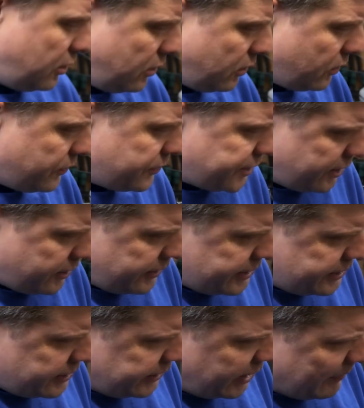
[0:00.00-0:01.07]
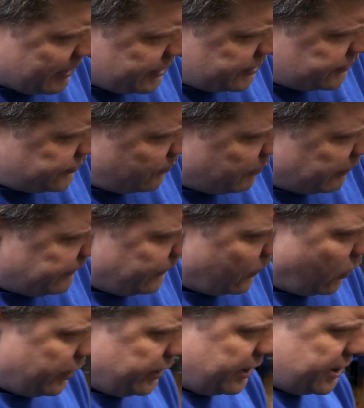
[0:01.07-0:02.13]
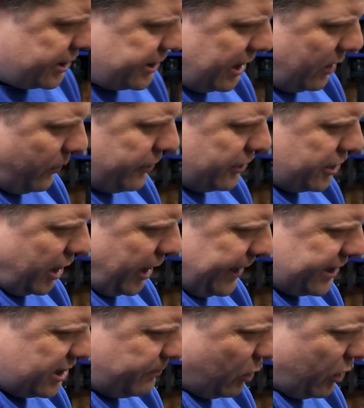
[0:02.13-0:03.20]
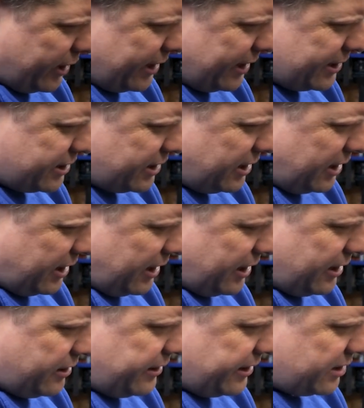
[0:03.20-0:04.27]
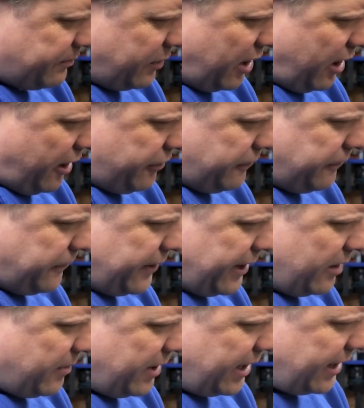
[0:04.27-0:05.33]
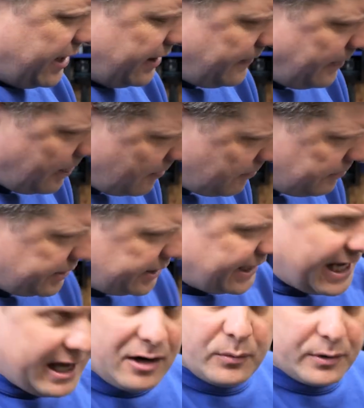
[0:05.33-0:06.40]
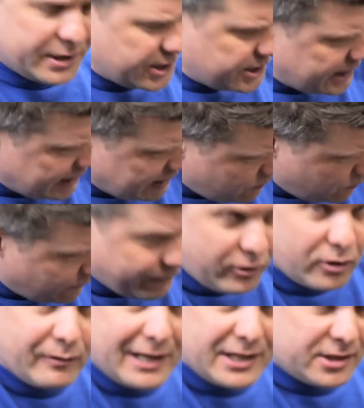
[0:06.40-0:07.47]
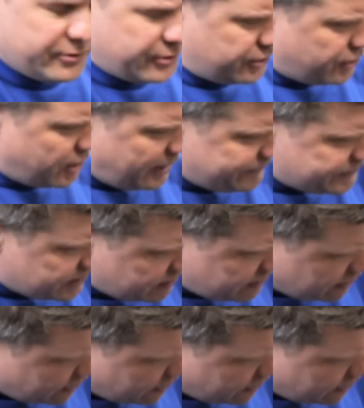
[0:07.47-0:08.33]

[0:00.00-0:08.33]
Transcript: Cool, so these are the dimensions from before, and you can see where the tight spot is in this part of the frame here. But now I want to see, we've corrected the drives,